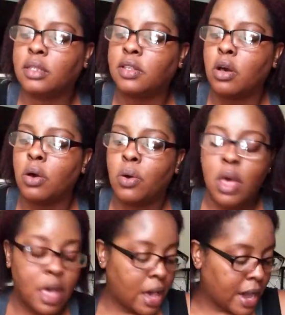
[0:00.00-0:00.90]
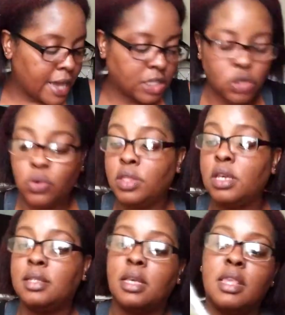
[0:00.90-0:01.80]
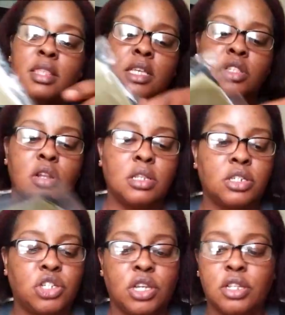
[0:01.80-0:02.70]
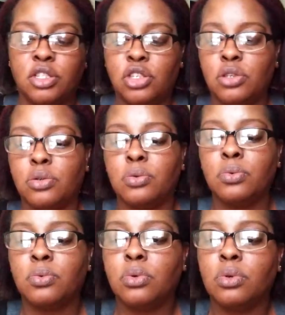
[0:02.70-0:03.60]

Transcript: So I got two of these. And these are legit too.